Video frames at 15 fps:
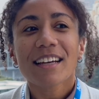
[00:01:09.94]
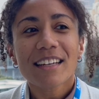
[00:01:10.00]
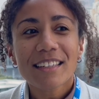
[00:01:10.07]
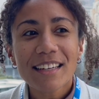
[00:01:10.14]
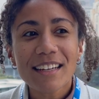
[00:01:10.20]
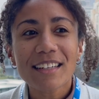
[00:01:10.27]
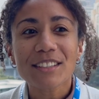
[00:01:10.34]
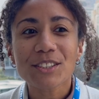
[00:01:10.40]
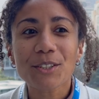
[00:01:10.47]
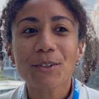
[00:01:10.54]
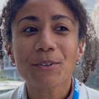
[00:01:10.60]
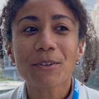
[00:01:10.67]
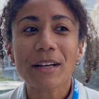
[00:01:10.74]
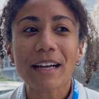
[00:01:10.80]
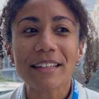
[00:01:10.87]
Yeah,
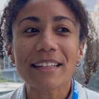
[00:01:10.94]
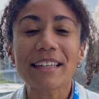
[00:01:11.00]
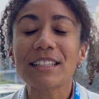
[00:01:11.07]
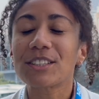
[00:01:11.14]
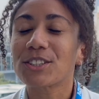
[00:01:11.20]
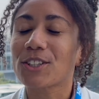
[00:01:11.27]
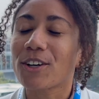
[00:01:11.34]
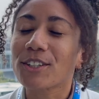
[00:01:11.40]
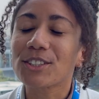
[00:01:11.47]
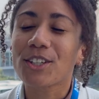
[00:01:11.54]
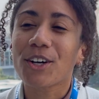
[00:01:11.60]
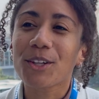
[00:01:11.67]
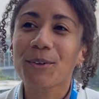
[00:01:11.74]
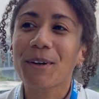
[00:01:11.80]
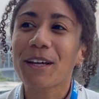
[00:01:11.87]
so I think it starts
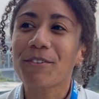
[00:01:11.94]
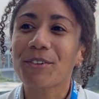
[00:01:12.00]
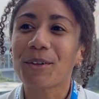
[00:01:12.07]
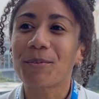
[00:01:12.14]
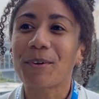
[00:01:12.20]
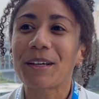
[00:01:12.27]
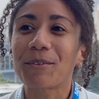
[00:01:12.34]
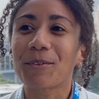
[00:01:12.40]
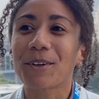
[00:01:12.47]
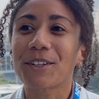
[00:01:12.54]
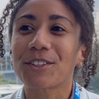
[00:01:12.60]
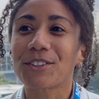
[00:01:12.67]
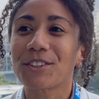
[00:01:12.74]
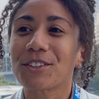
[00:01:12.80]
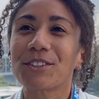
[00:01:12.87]
all the way from when
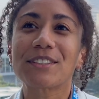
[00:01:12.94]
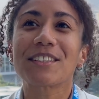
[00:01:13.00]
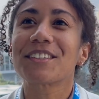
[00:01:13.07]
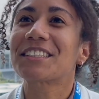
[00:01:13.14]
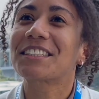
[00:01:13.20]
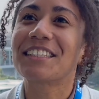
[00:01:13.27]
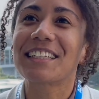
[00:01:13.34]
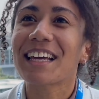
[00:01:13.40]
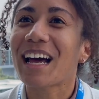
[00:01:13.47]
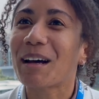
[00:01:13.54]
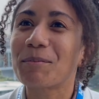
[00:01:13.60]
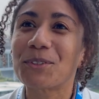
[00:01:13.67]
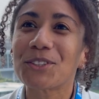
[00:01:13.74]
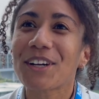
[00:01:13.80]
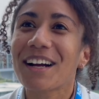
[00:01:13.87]
we're soliciting
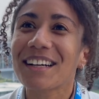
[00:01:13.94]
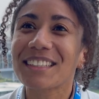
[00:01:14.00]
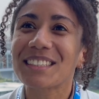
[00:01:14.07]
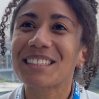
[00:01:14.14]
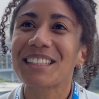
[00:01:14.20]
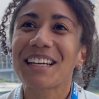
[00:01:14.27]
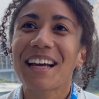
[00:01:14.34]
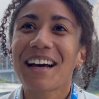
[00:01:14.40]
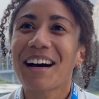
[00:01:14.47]
abstracts